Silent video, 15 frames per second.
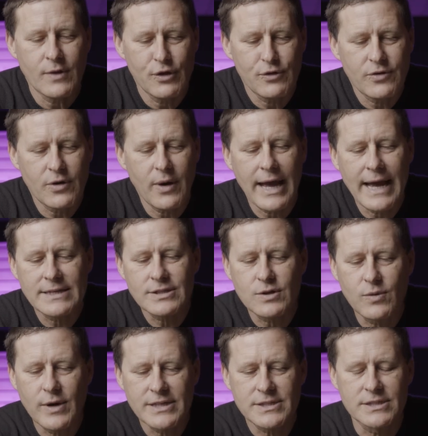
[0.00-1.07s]
So ask
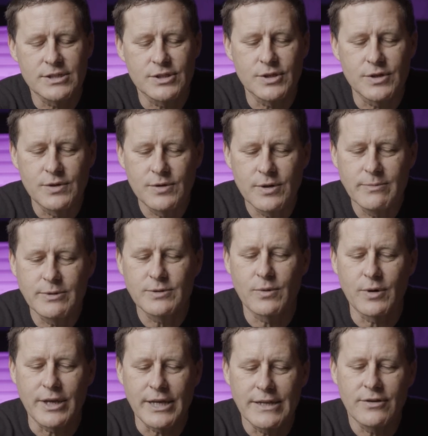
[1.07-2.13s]
questions. And your groups
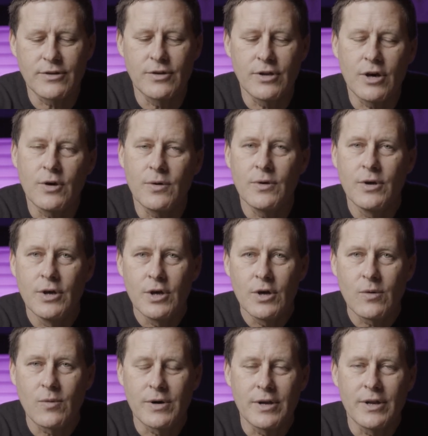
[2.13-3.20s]
want to get to know
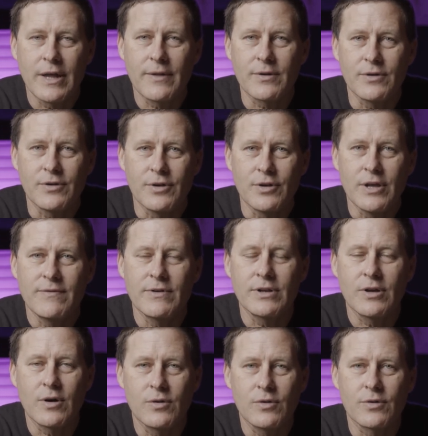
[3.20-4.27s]
one another, you even
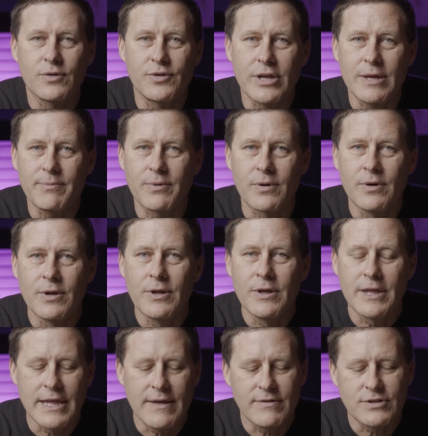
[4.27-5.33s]
know a little deeper,
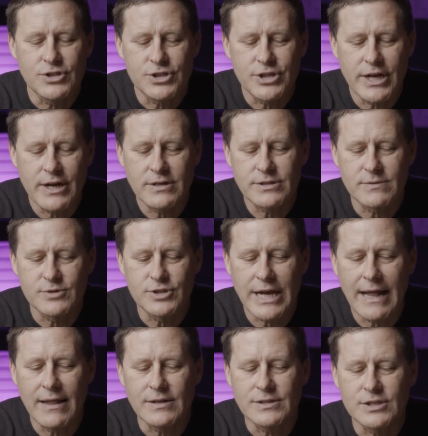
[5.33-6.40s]
even share some
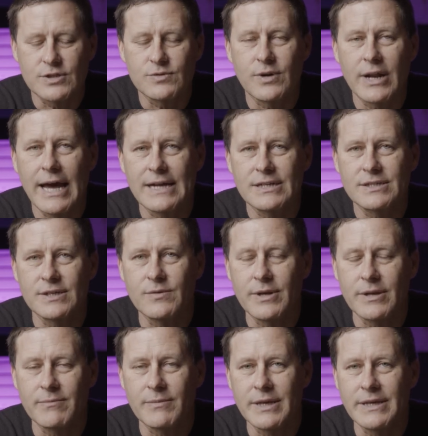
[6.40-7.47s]
challenges, what
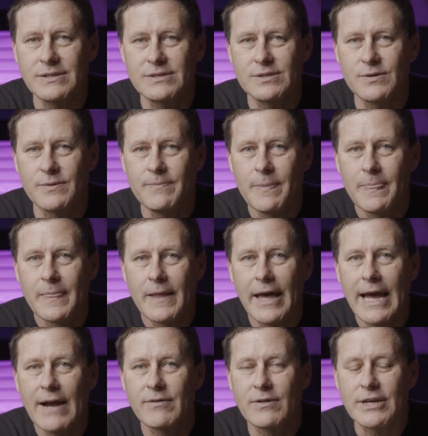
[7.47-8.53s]
it means to
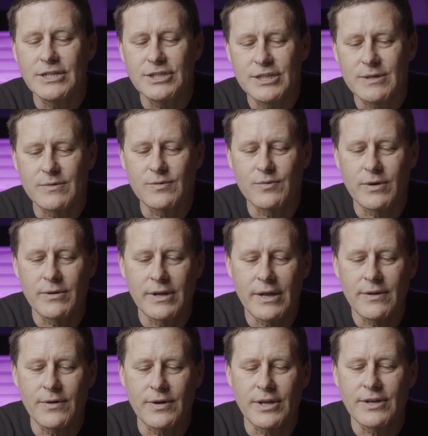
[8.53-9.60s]
have a relationship with one
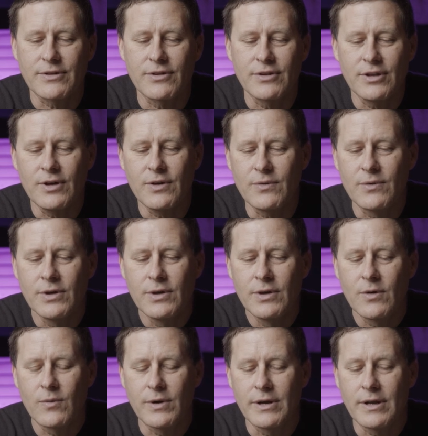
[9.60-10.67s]
another and get to know
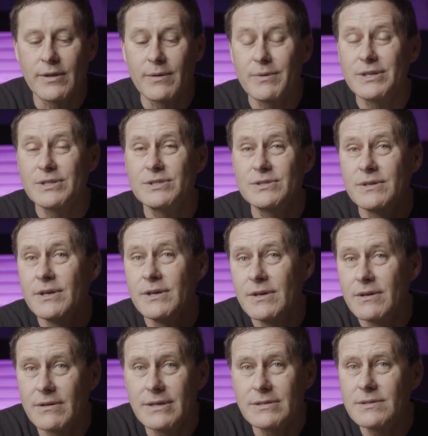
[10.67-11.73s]
one another. Because
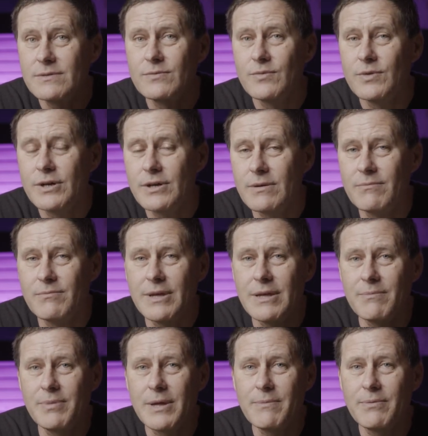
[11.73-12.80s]
listen, we're going to
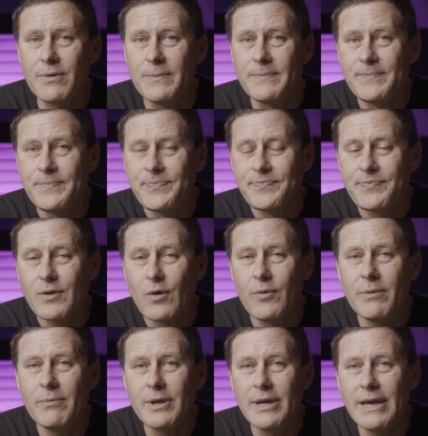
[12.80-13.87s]
meet people when
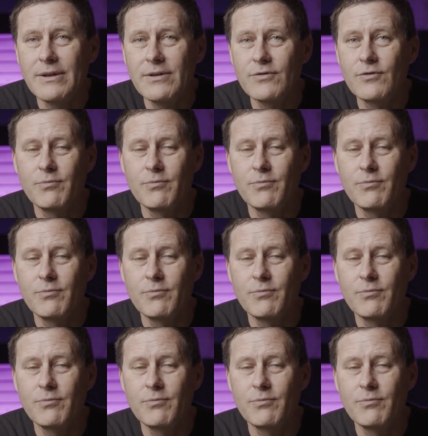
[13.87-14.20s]
we begin